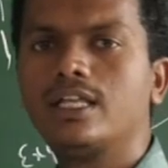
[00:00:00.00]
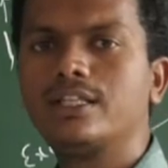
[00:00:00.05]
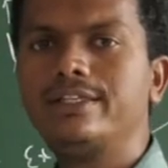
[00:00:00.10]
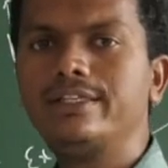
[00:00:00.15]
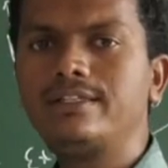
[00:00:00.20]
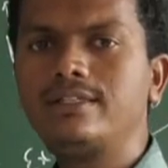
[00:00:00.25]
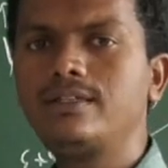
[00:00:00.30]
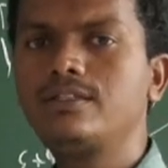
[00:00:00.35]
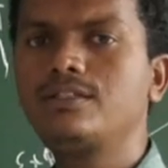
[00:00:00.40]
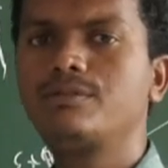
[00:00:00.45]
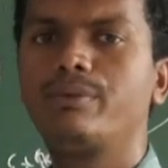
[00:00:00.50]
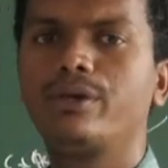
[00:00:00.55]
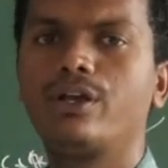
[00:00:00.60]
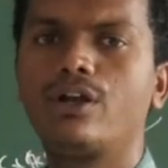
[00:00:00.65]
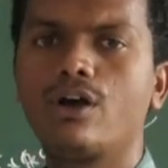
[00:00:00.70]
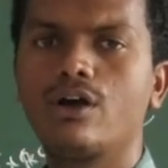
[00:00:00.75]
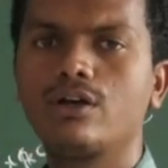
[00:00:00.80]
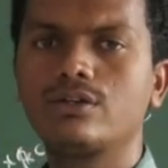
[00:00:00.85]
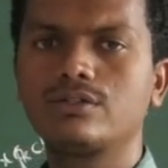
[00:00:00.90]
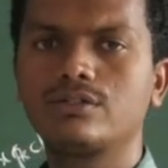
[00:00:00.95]
This is
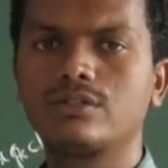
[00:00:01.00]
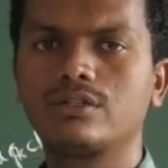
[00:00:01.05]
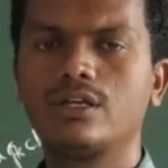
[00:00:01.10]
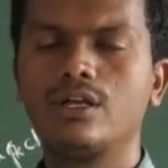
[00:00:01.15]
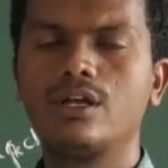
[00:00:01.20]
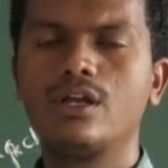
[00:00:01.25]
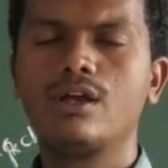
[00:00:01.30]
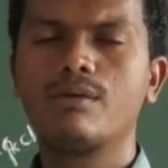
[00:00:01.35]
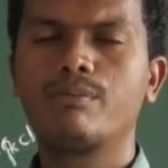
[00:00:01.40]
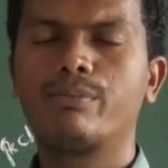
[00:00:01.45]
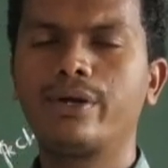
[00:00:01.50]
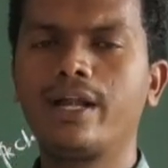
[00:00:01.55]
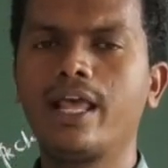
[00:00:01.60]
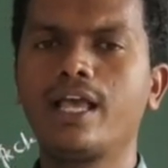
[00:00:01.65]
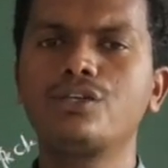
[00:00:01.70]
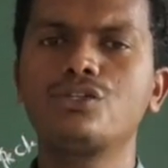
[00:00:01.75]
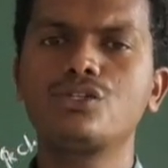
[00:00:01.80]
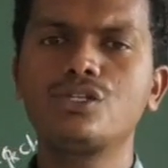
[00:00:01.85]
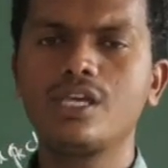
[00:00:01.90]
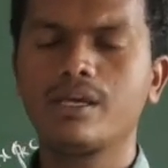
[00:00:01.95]
because
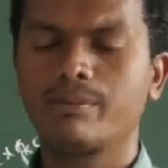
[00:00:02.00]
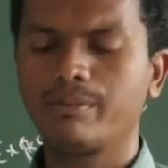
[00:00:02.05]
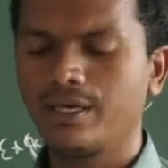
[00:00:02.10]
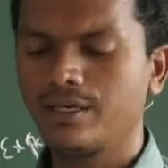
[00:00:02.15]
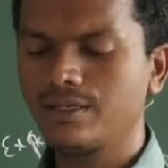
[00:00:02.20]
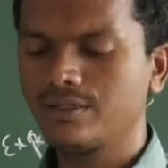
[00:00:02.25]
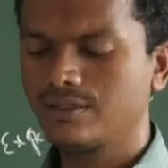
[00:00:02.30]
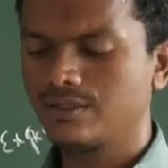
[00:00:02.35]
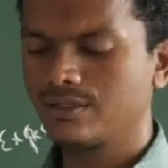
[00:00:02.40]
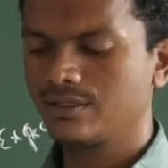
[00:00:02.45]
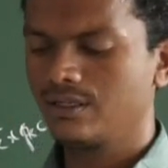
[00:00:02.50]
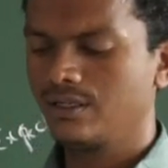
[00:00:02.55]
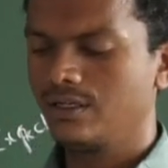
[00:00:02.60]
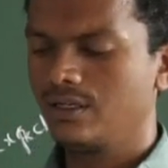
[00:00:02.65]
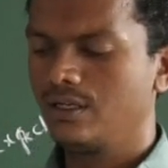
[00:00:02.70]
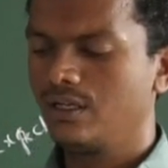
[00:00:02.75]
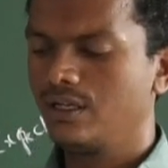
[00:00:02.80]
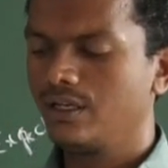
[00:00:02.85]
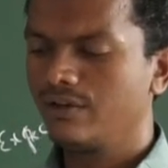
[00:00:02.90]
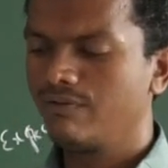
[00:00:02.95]
potassium is
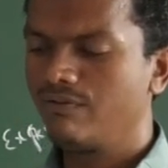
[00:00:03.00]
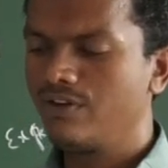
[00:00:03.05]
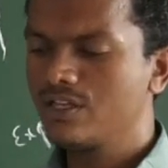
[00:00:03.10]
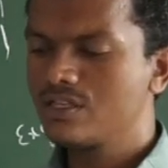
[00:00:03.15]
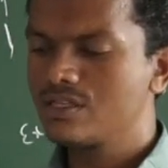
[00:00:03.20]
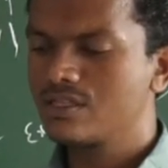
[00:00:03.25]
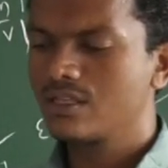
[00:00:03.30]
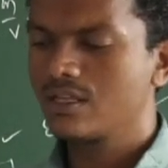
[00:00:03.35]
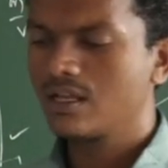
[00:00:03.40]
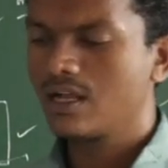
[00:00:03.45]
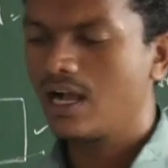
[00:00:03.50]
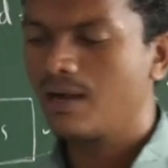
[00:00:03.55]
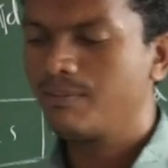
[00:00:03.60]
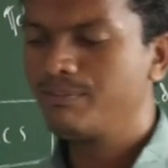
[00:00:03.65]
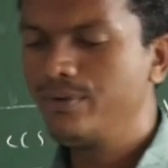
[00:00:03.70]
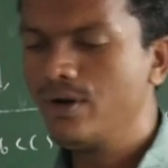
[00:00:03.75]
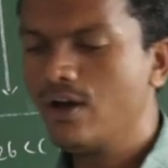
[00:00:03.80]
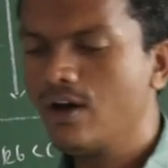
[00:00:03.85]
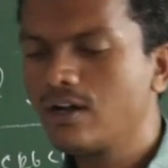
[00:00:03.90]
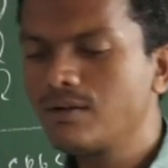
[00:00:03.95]
with
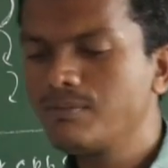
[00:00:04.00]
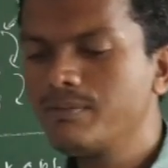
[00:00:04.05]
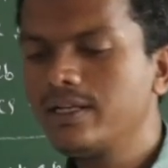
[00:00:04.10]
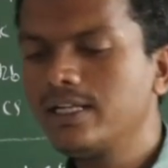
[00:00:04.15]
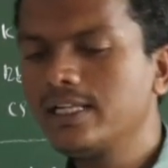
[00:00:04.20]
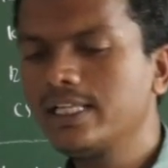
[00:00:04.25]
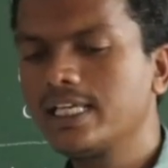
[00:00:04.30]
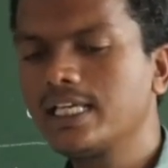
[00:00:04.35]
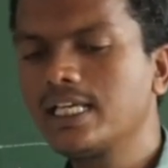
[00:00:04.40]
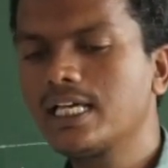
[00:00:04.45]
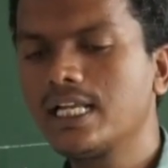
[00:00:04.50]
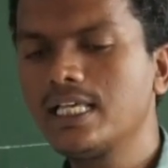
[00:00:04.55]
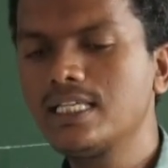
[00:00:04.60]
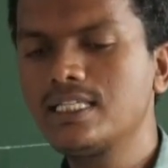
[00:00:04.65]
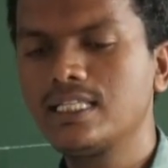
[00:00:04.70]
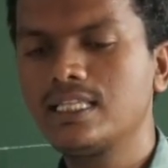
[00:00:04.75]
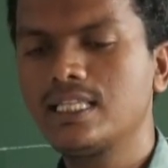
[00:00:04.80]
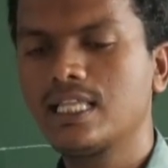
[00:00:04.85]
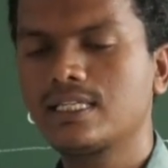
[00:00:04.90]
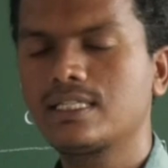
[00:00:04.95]
abnormal increase
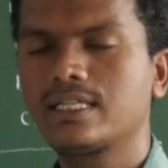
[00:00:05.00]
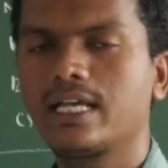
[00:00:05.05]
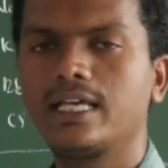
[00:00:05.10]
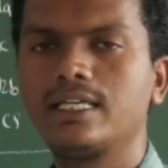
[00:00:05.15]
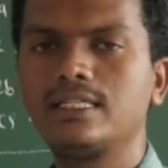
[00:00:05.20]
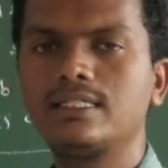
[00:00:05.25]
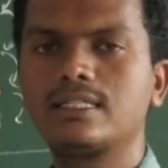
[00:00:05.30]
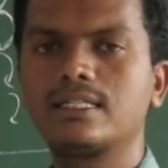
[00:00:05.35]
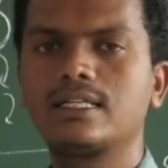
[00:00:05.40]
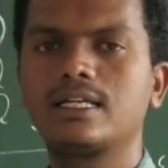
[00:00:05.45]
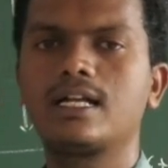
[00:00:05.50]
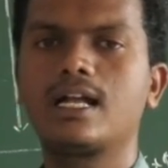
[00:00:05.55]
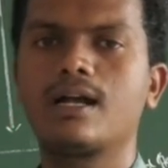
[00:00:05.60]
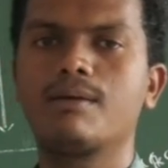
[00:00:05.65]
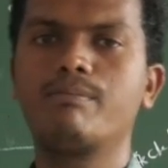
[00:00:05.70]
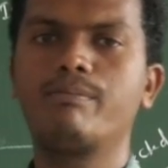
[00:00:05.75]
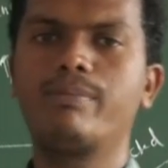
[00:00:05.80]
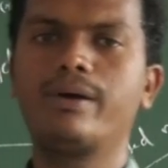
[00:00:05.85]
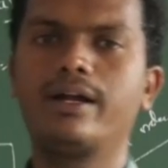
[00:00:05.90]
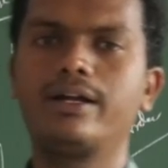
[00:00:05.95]
in the size
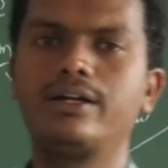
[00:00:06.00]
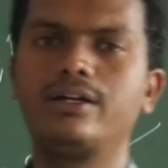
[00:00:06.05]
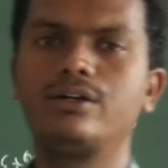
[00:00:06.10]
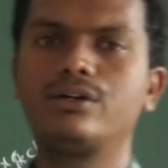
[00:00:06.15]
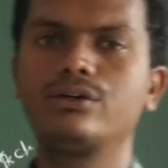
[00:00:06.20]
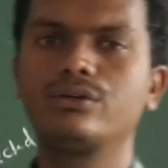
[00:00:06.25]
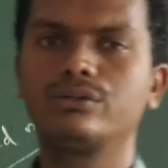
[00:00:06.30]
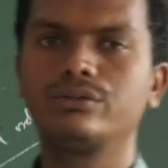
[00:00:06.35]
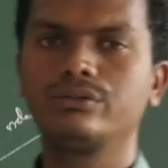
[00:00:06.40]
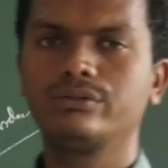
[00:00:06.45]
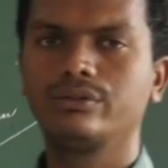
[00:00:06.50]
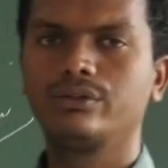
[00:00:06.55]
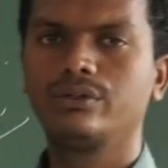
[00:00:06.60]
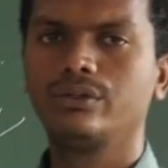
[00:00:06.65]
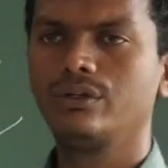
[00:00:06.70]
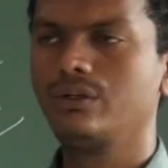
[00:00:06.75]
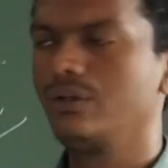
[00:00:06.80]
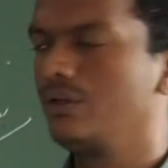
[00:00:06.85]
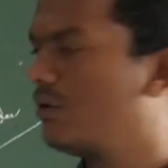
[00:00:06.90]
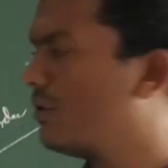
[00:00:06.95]
compared to